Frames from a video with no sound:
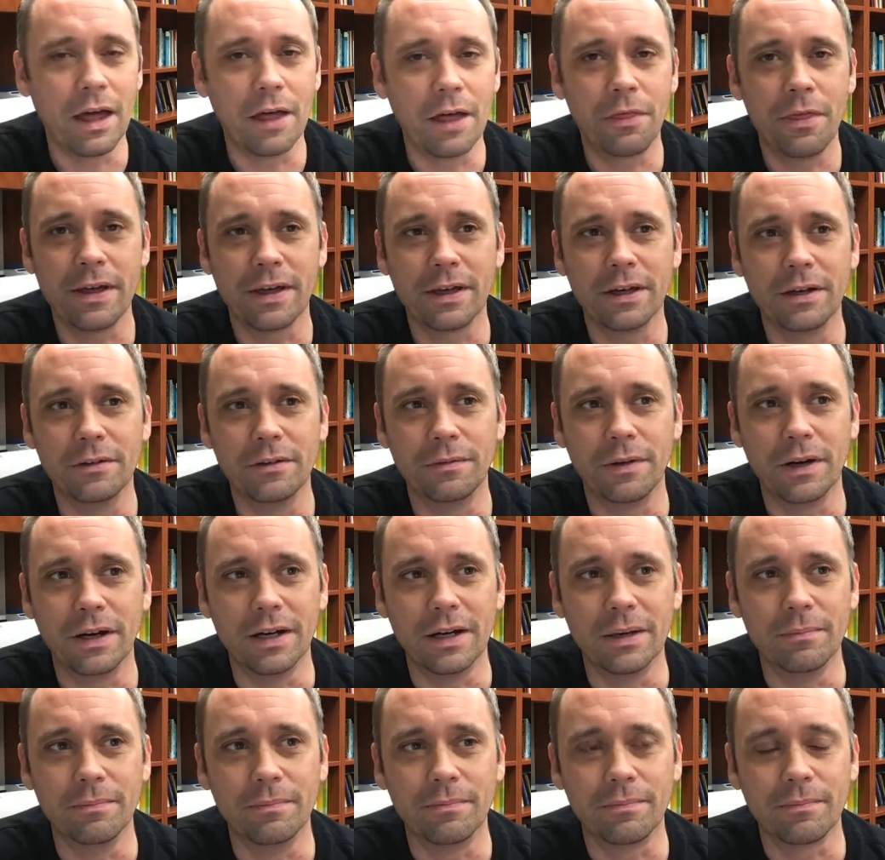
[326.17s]
think of,
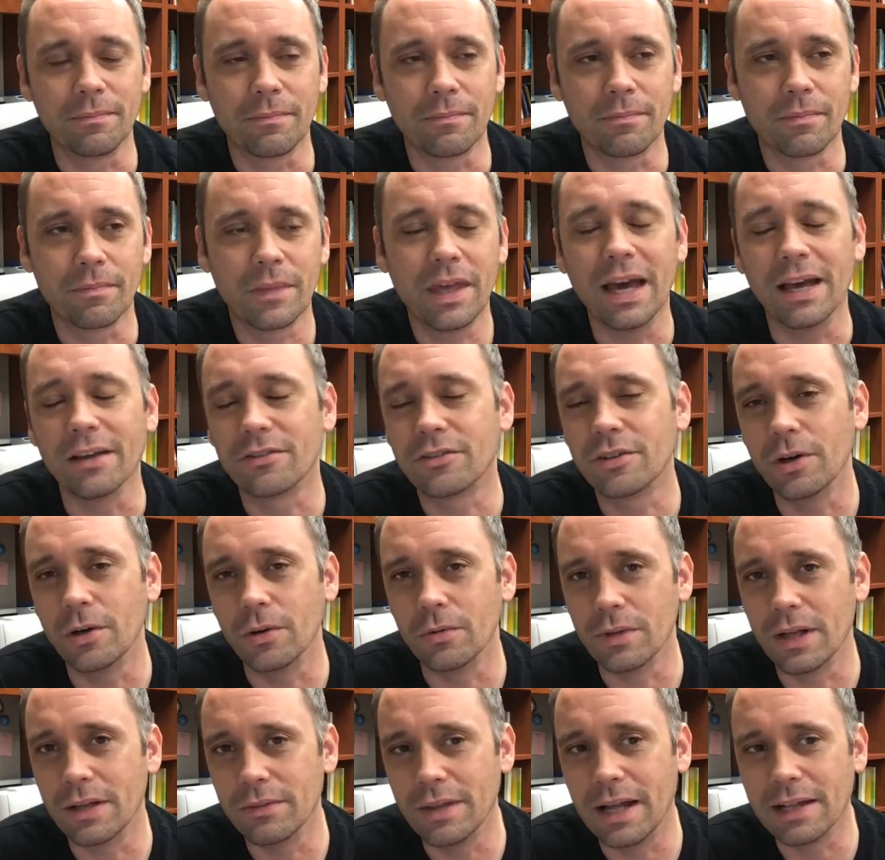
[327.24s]

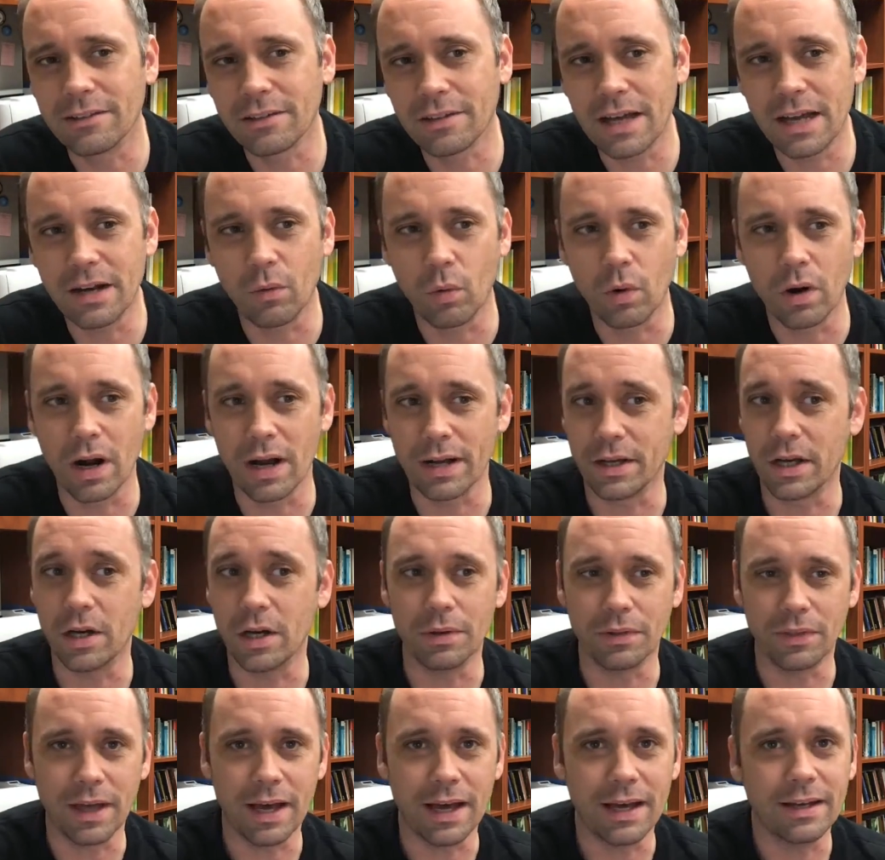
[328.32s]
so that's kind of where I go
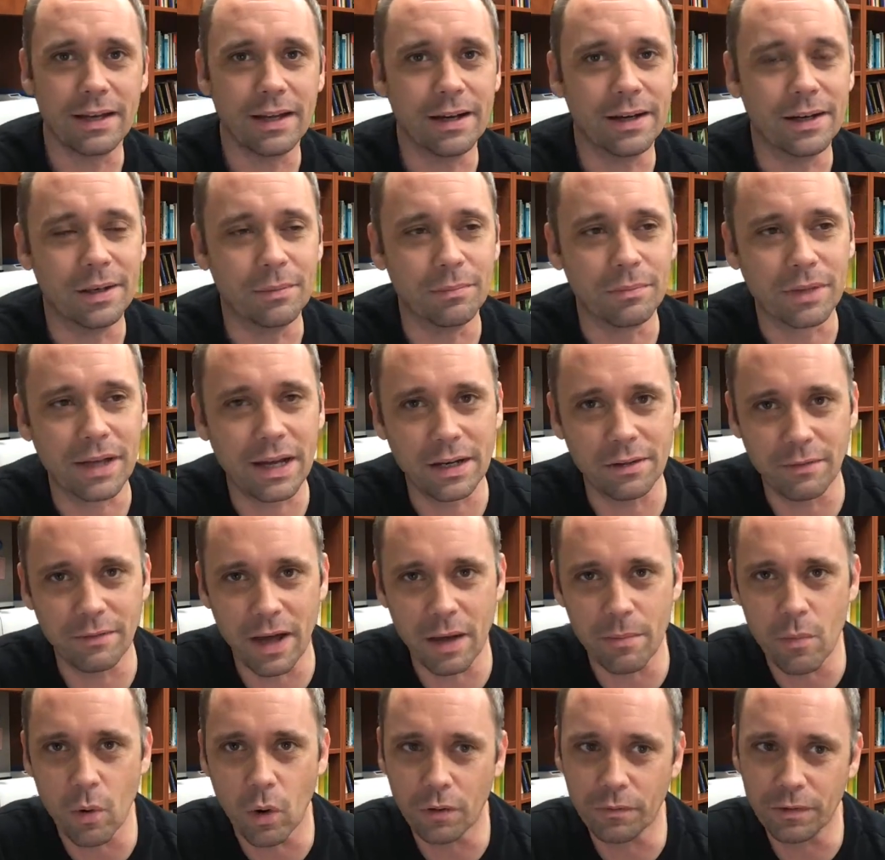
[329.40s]
with that, kind of
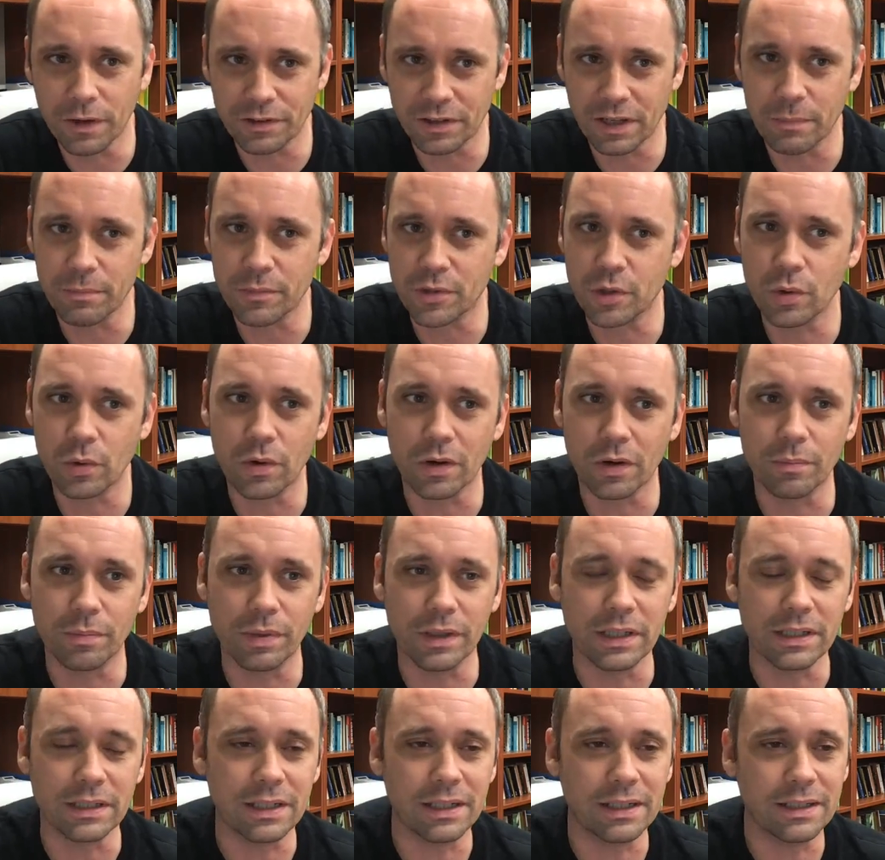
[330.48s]
amorphous, I'm sure,
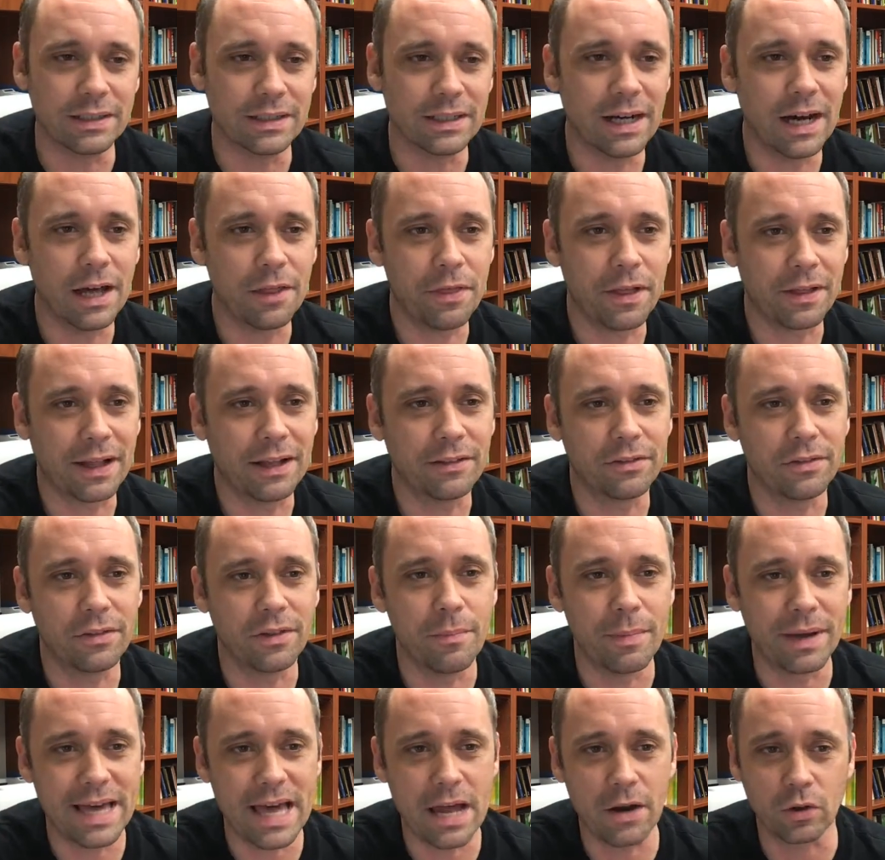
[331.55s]
but I think
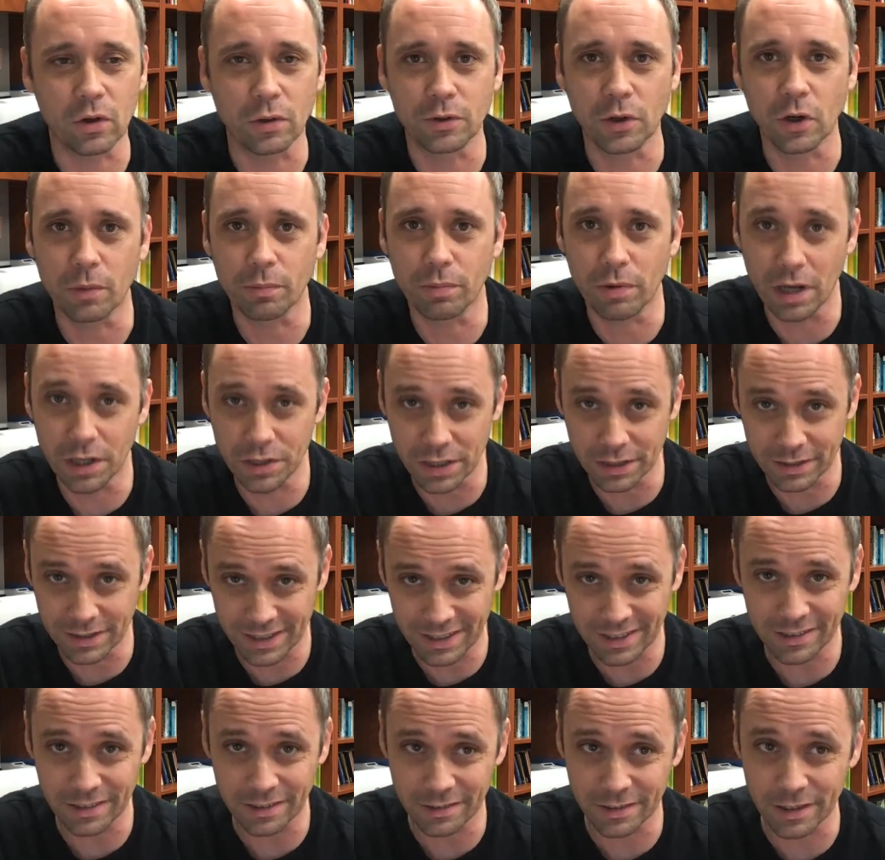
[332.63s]
the Mechanical Turk project
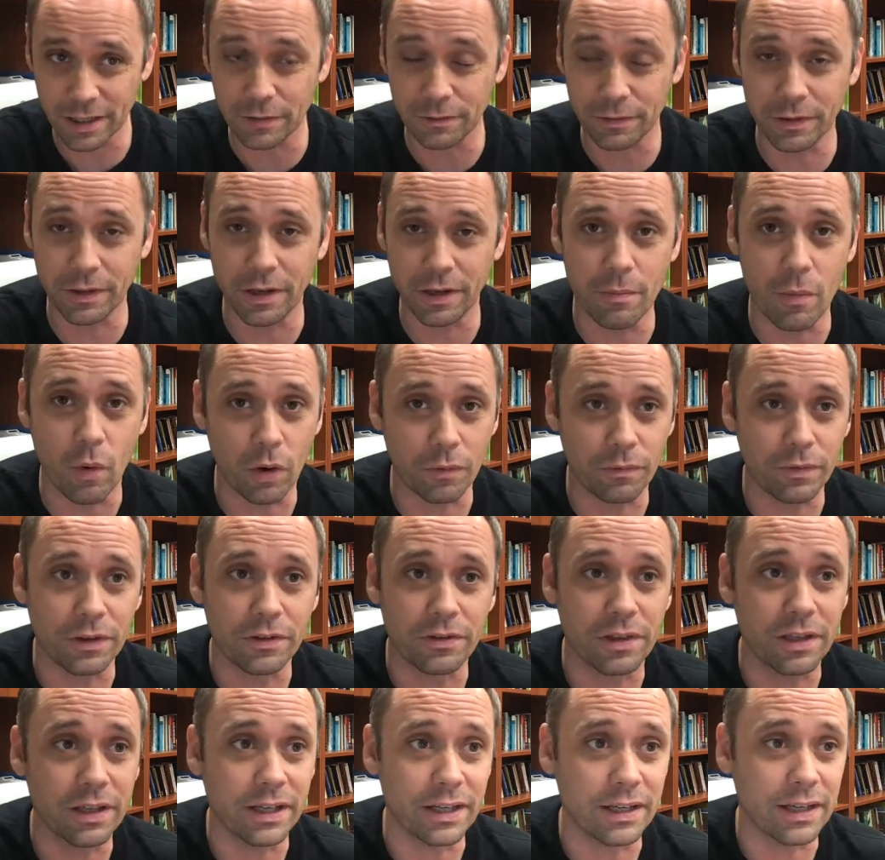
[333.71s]
is itself a amorphous
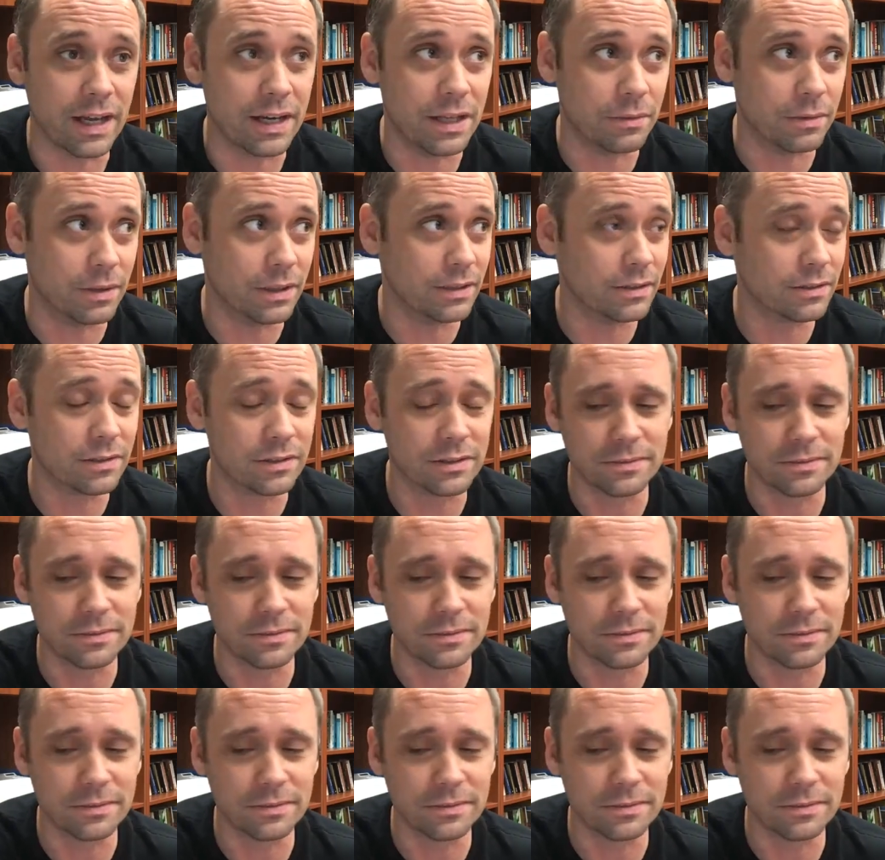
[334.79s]
thing anyways.